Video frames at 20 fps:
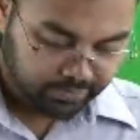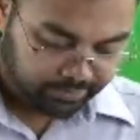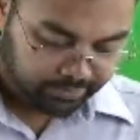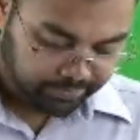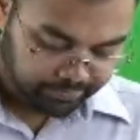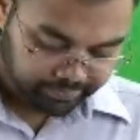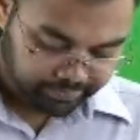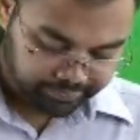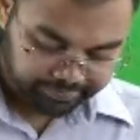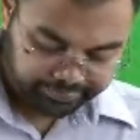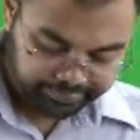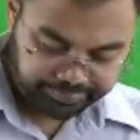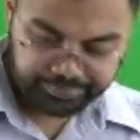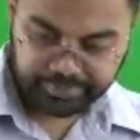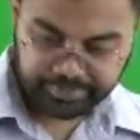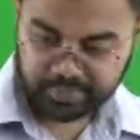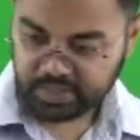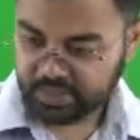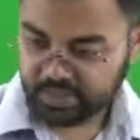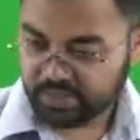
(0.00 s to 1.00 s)
Hmm.
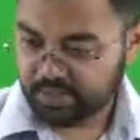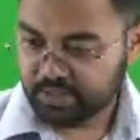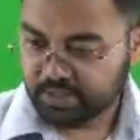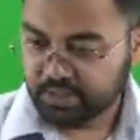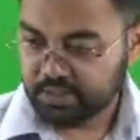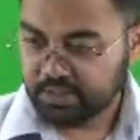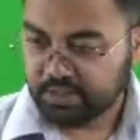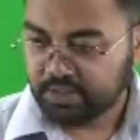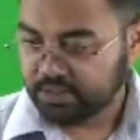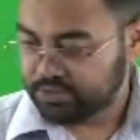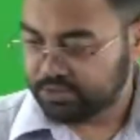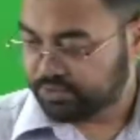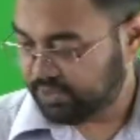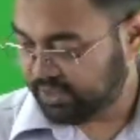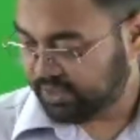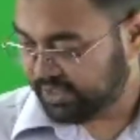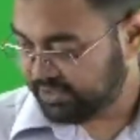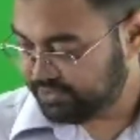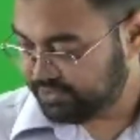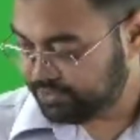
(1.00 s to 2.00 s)
So,
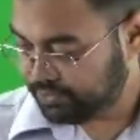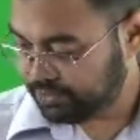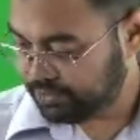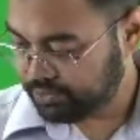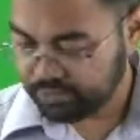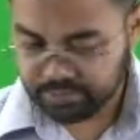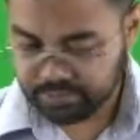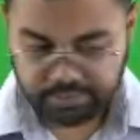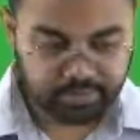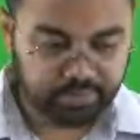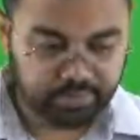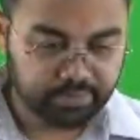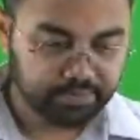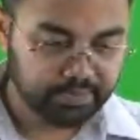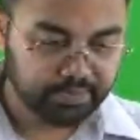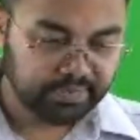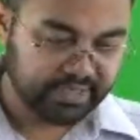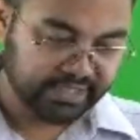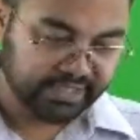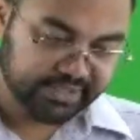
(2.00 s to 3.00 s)
all right, so
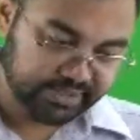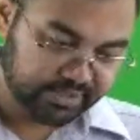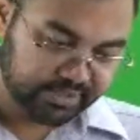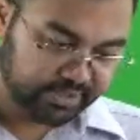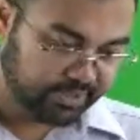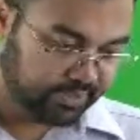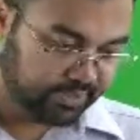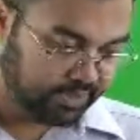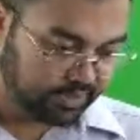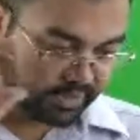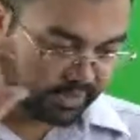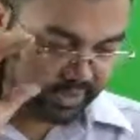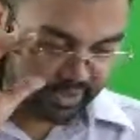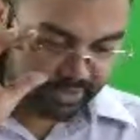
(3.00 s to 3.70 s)
let's